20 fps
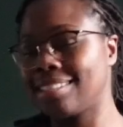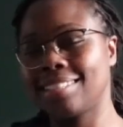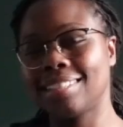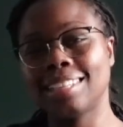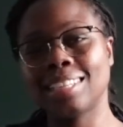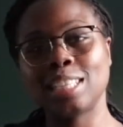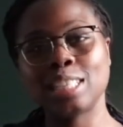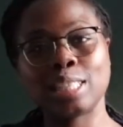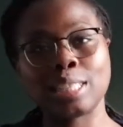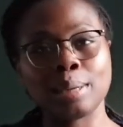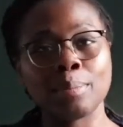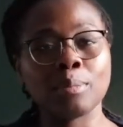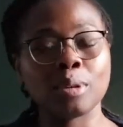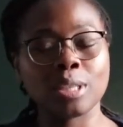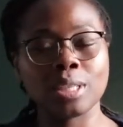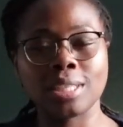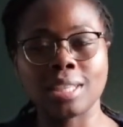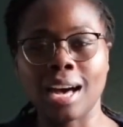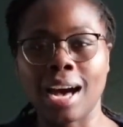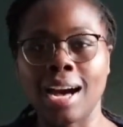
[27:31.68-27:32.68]
the December
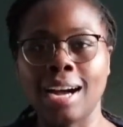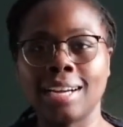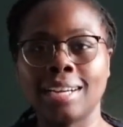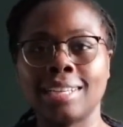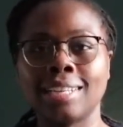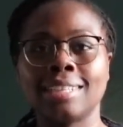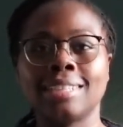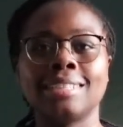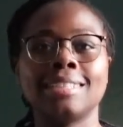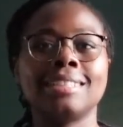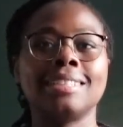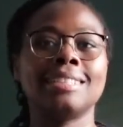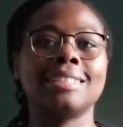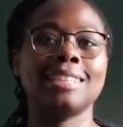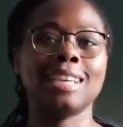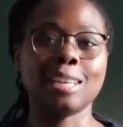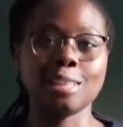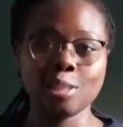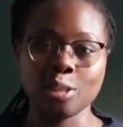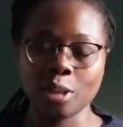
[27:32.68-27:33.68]
sock,
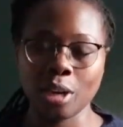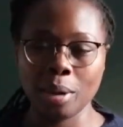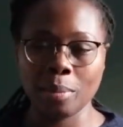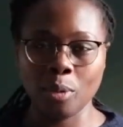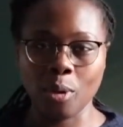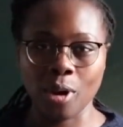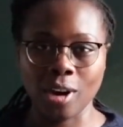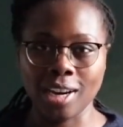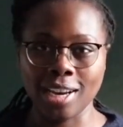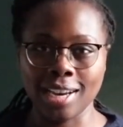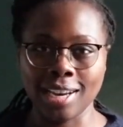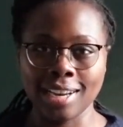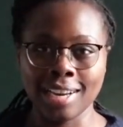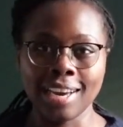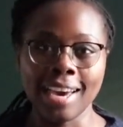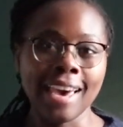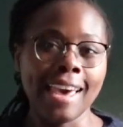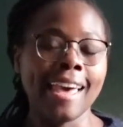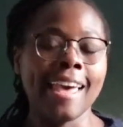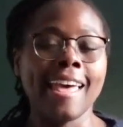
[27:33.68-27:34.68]
yesterday morning.
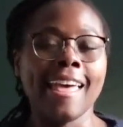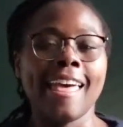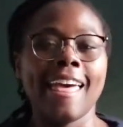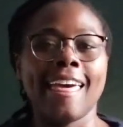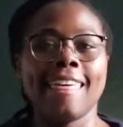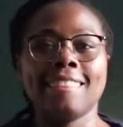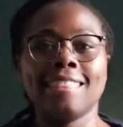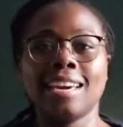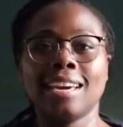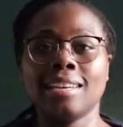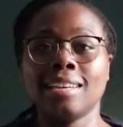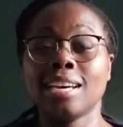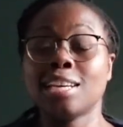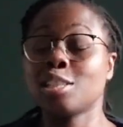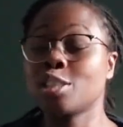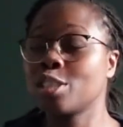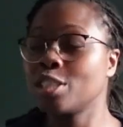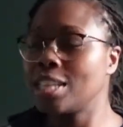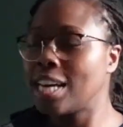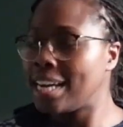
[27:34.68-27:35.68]
And then
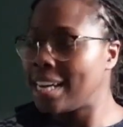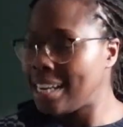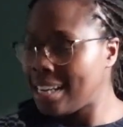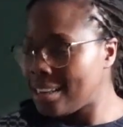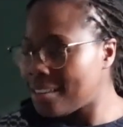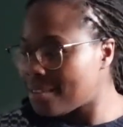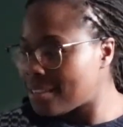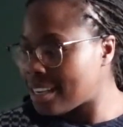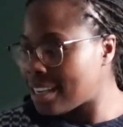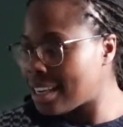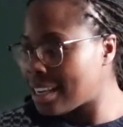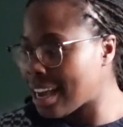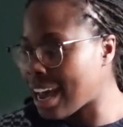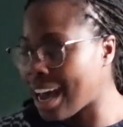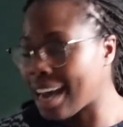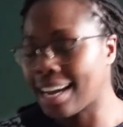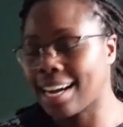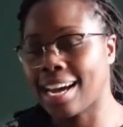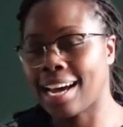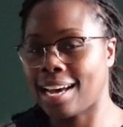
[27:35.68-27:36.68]
yesterday evening,
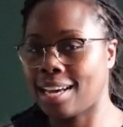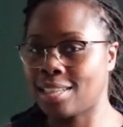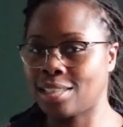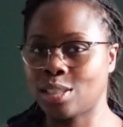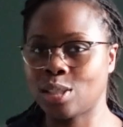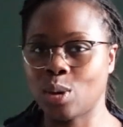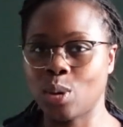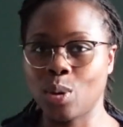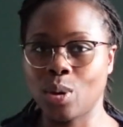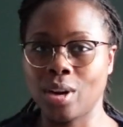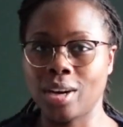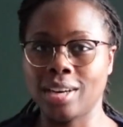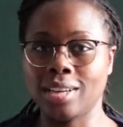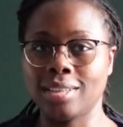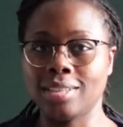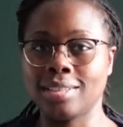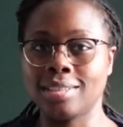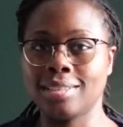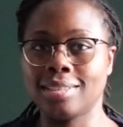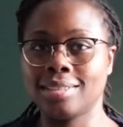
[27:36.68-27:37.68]
I cast
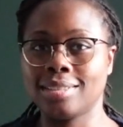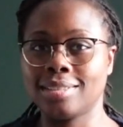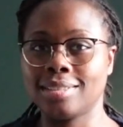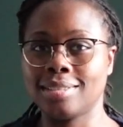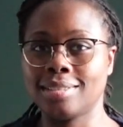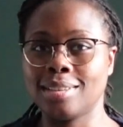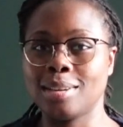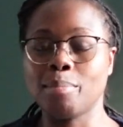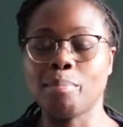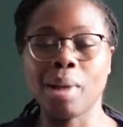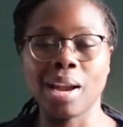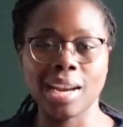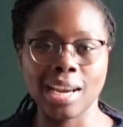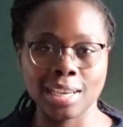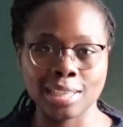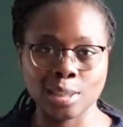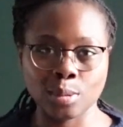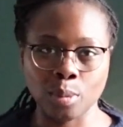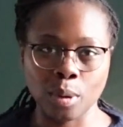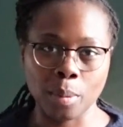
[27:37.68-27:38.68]
on my
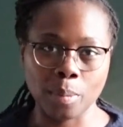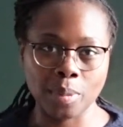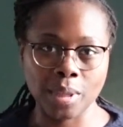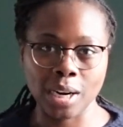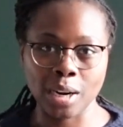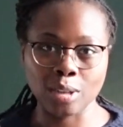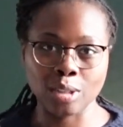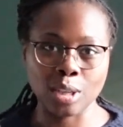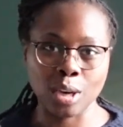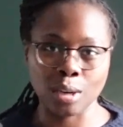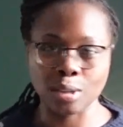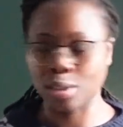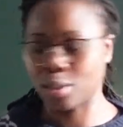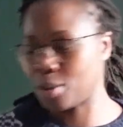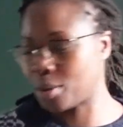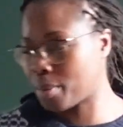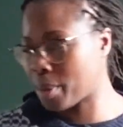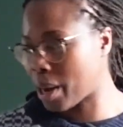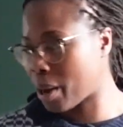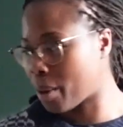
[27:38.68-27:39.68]
next whip that I'll talk to
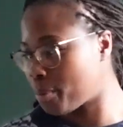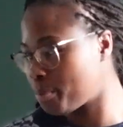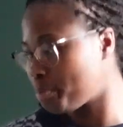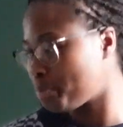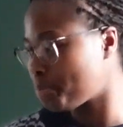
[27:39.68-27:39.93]
you about,